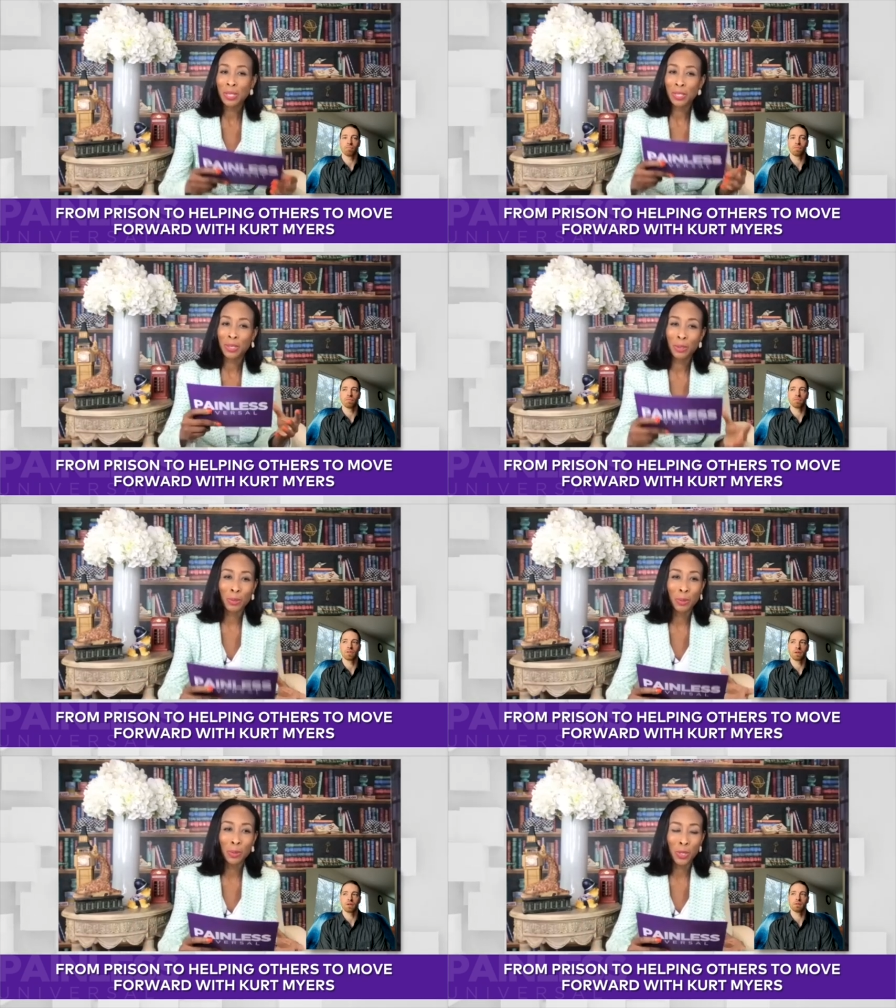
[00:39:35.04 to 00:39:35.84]
you know, your
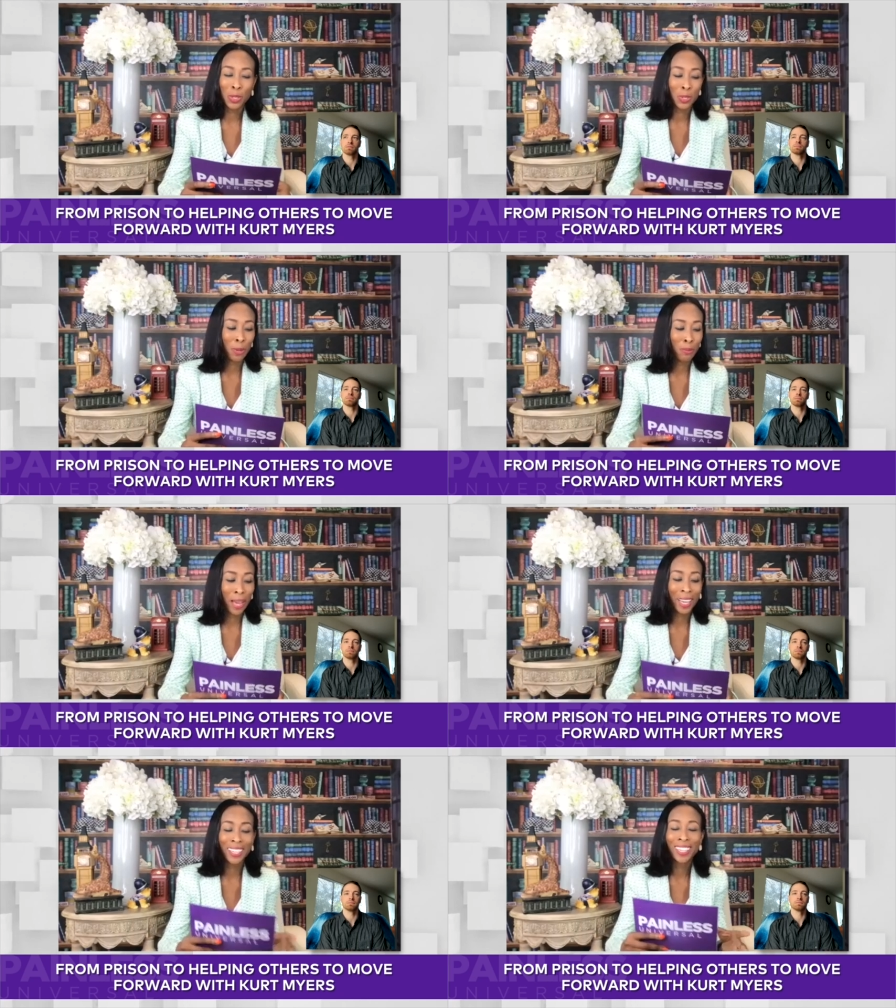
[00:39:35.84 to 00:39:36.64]
gorgeous young
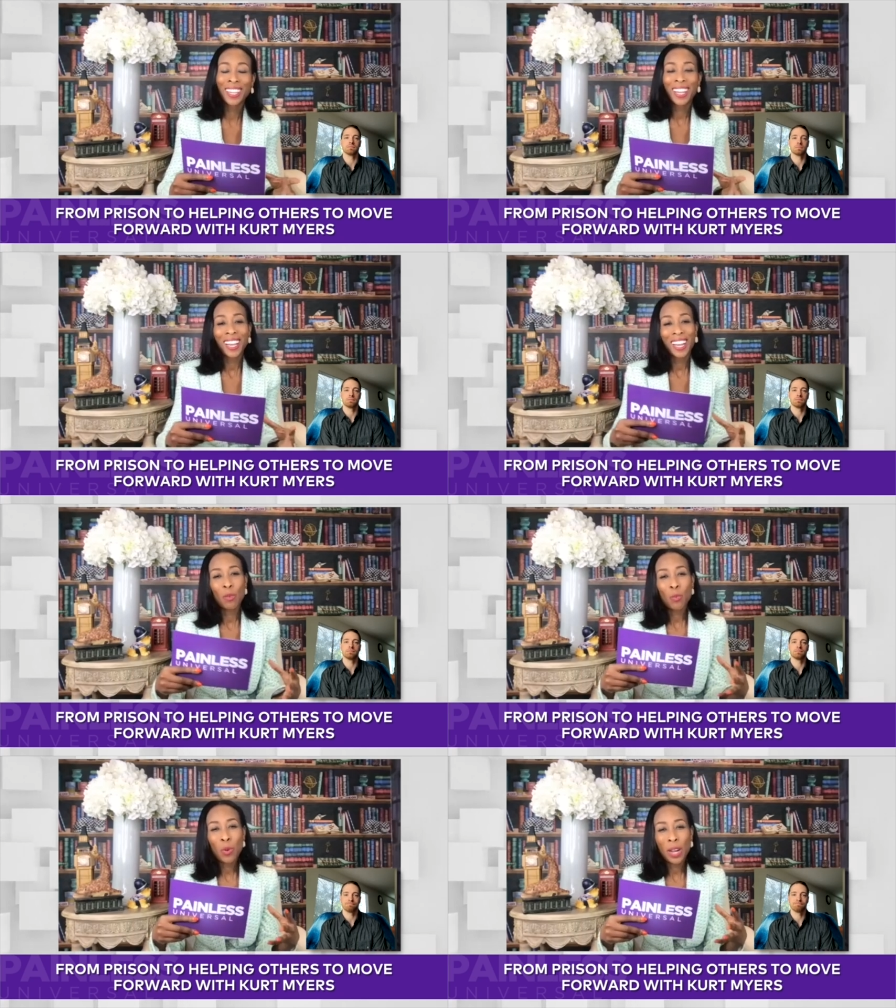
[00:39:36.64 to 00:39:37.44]
man. Uh,
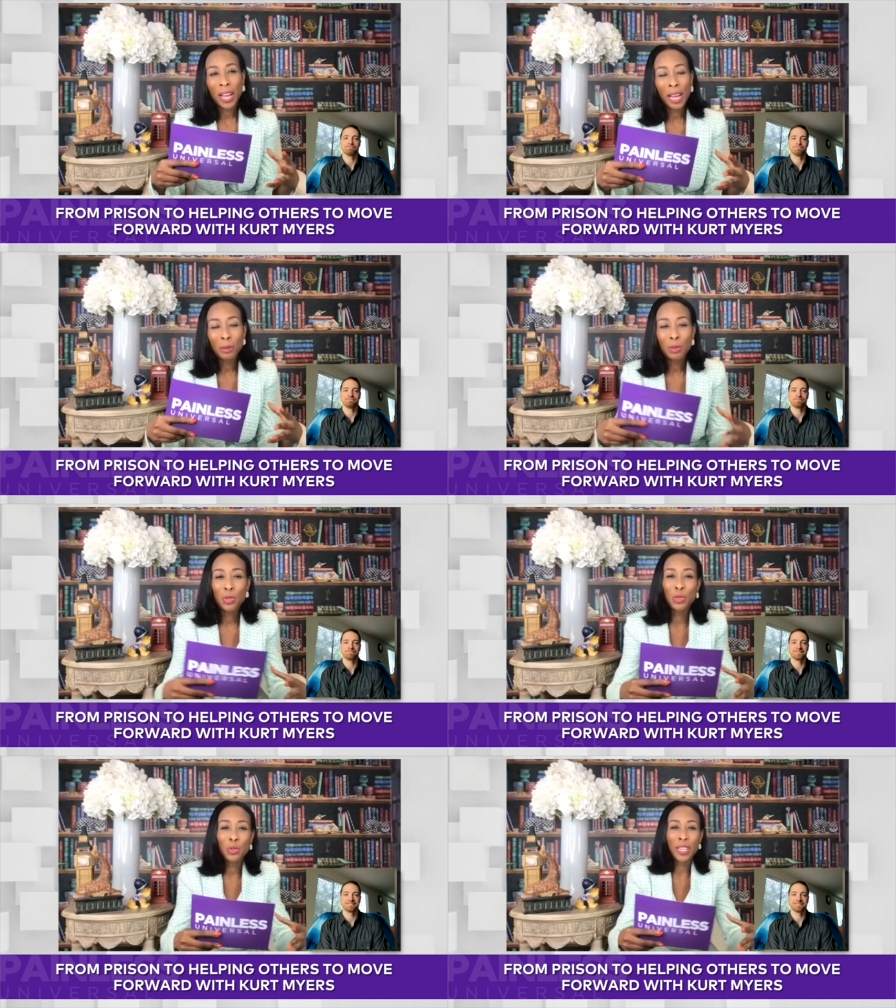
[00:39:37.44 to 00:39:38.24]
how
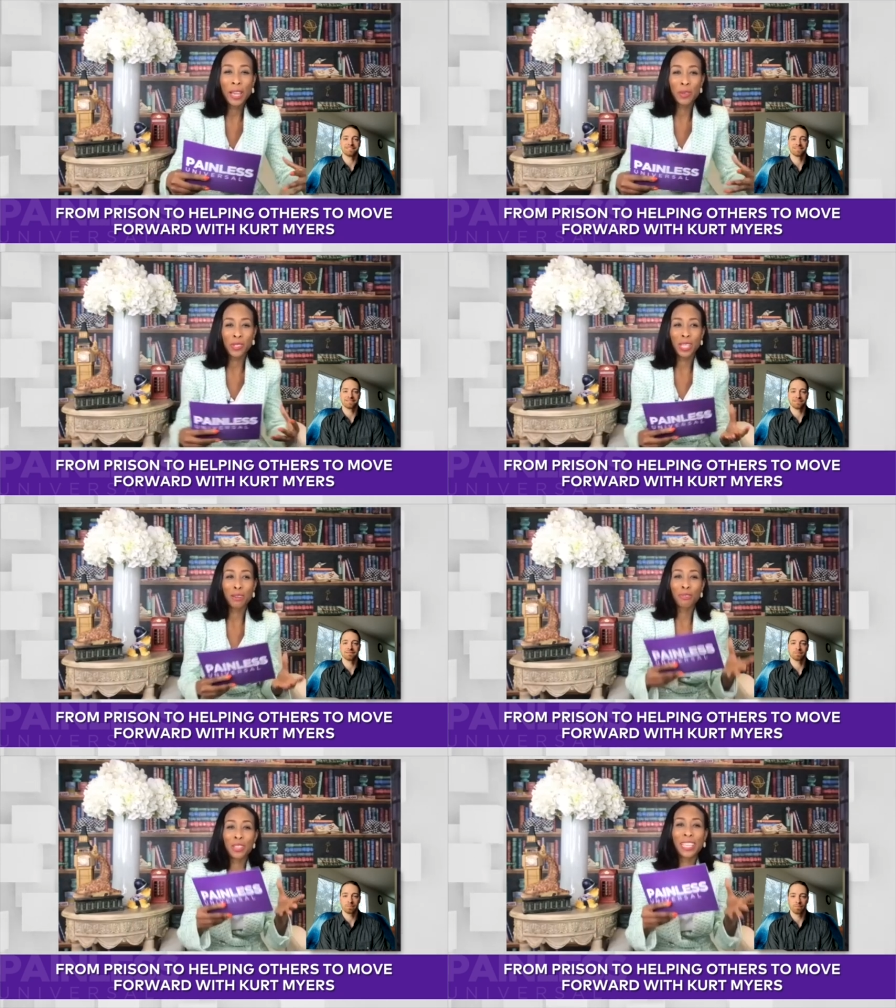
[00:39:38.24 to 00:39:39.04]
did you get
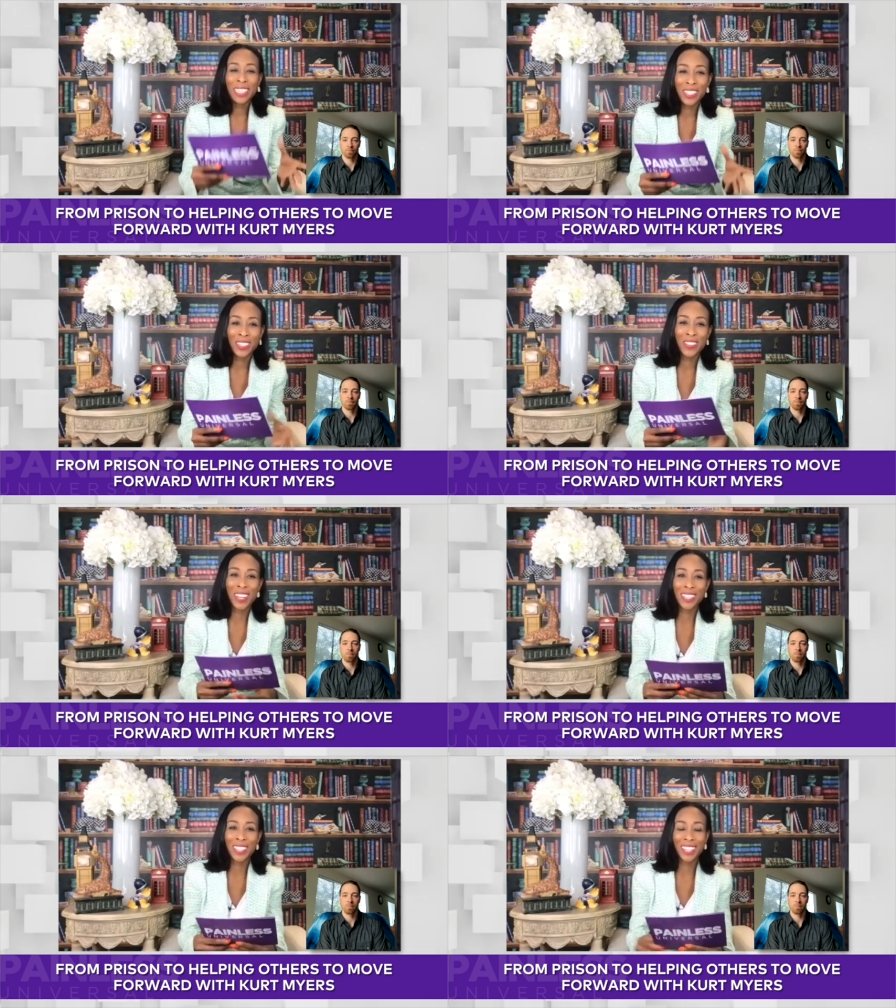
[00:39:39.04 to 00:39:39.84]
yourself
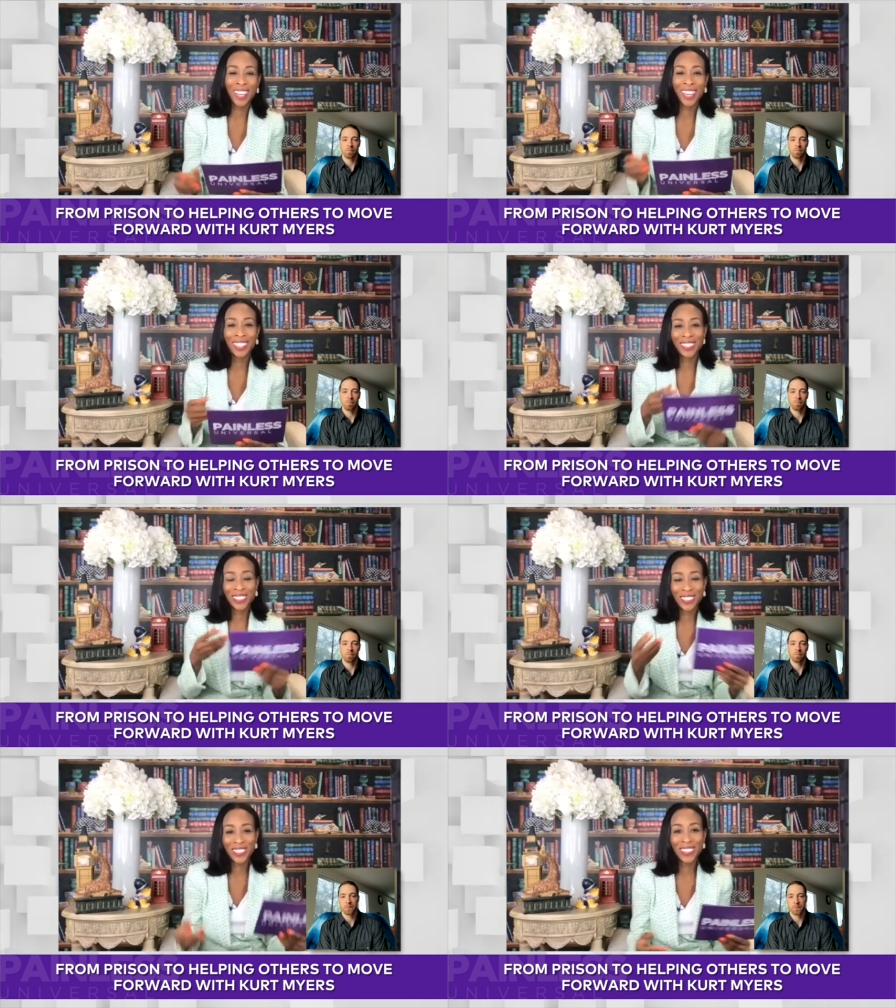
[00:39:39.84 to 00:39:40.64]
integrated again
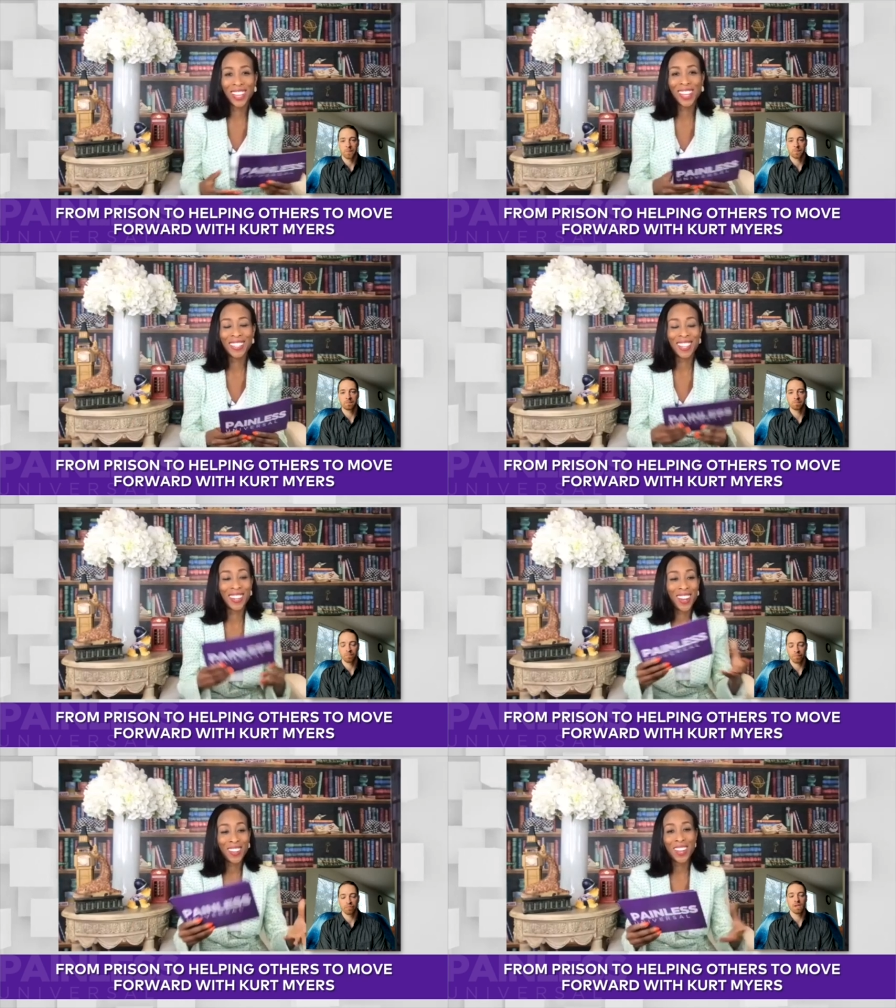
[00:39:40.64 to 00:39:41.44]
to society? And
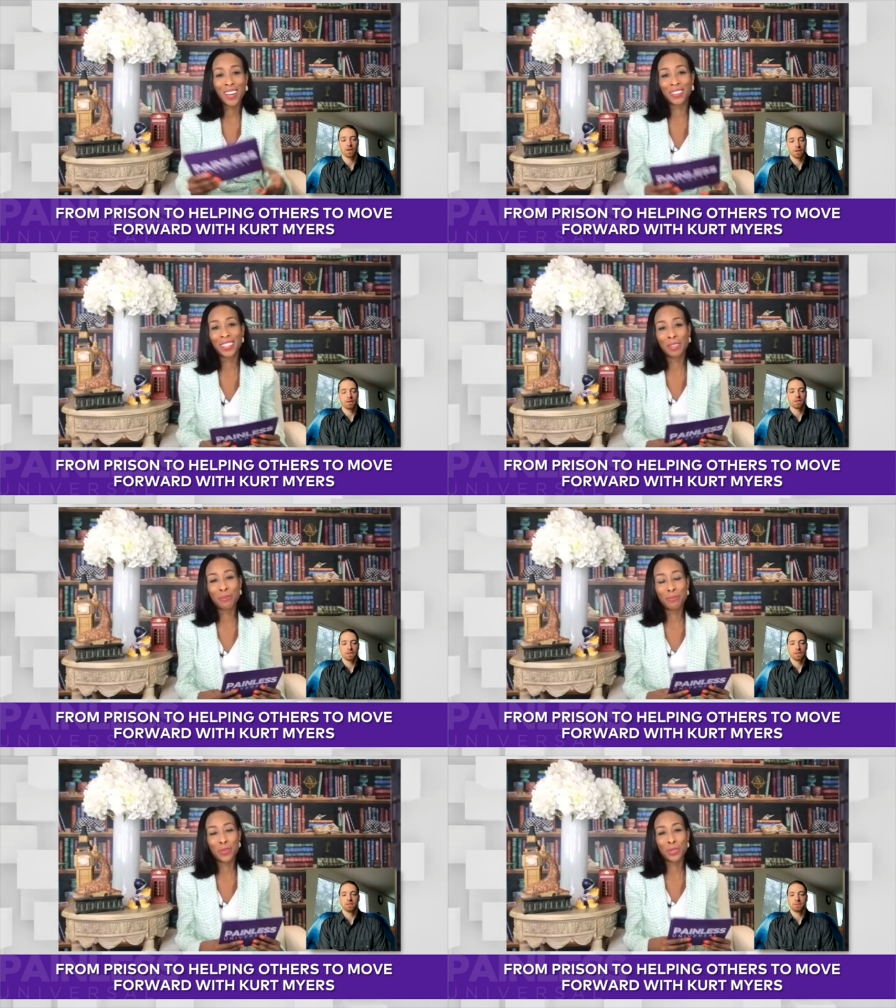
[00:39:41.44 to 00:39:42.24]
now you have a
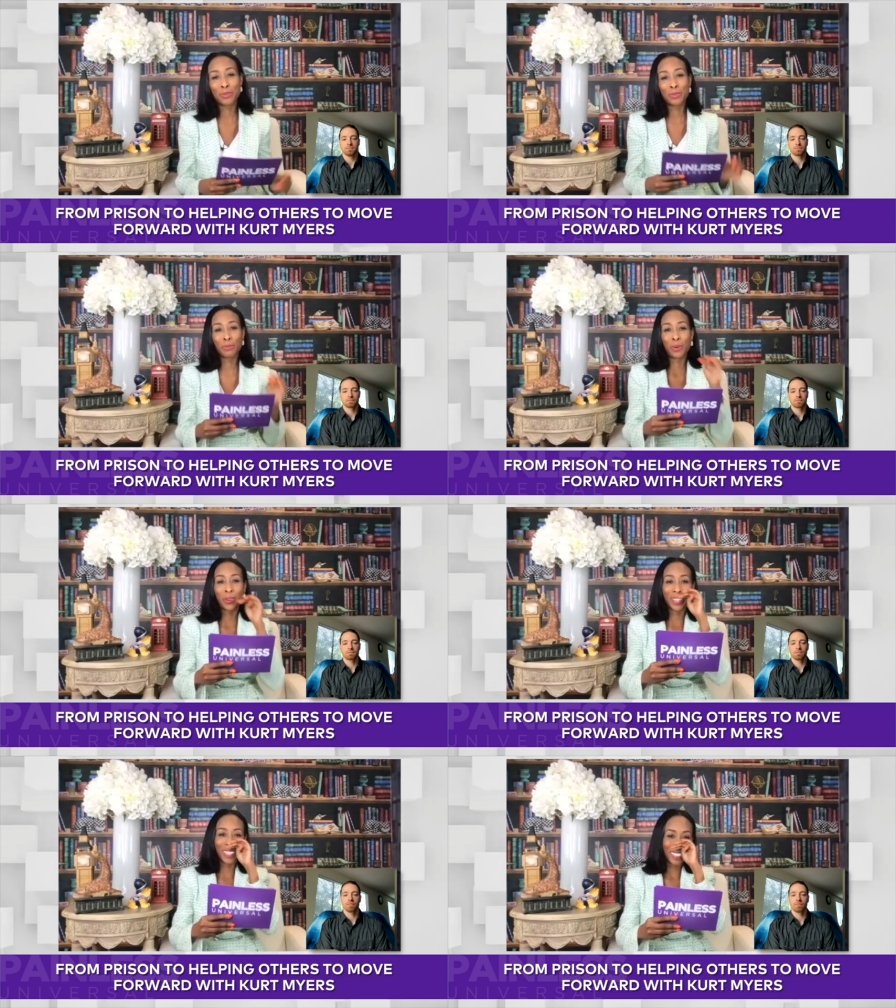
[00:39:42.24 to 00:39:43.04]
beautiful boy.